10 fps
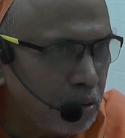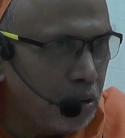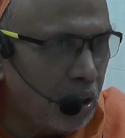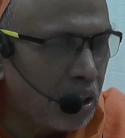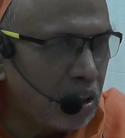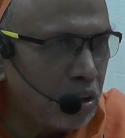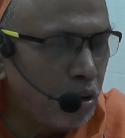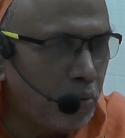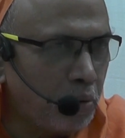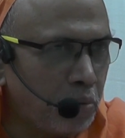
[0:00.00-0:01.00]
You are the
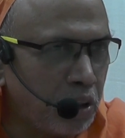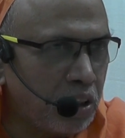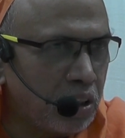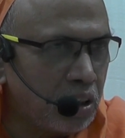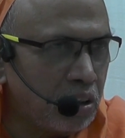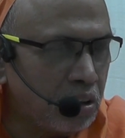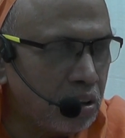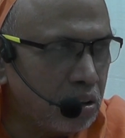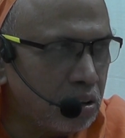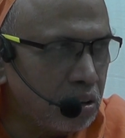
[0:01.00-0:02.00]
human being,
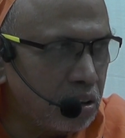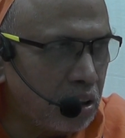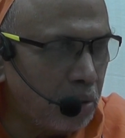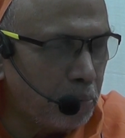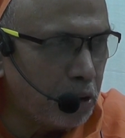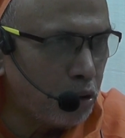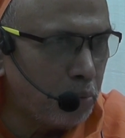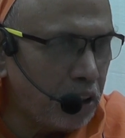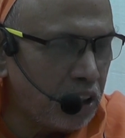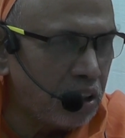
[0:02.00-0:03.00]
the
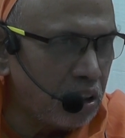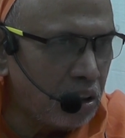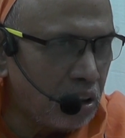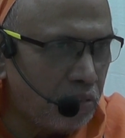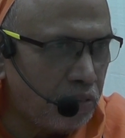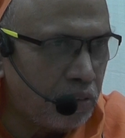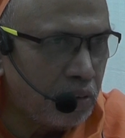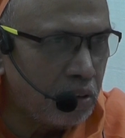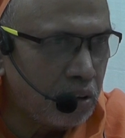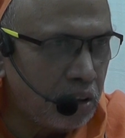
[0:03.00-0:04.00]
epitome of
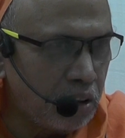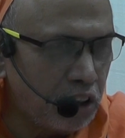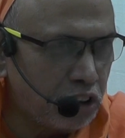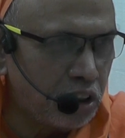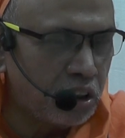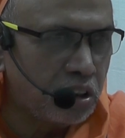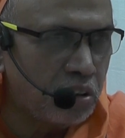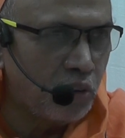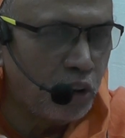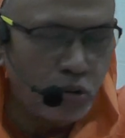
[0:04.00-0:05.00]
nature's
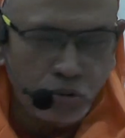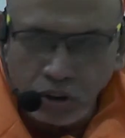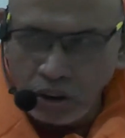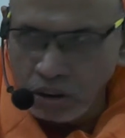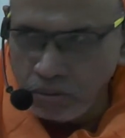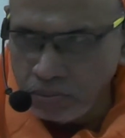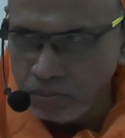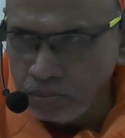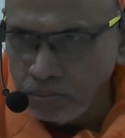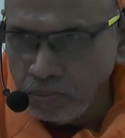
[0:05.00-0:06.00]
evolution.
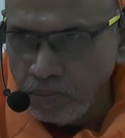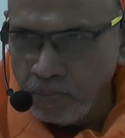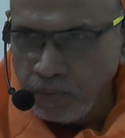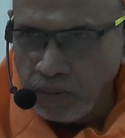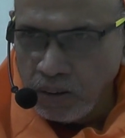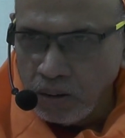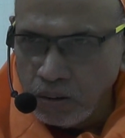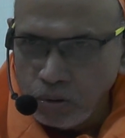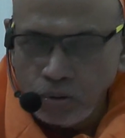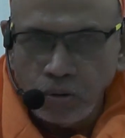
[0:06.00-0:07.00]

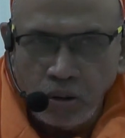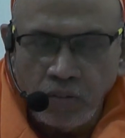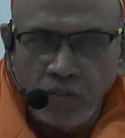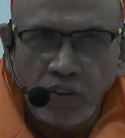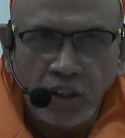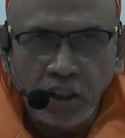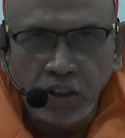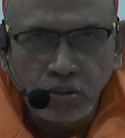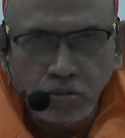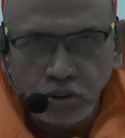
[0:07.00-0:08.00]
So you have every
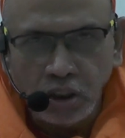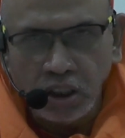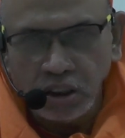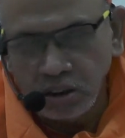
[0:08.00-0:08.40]
right to chant.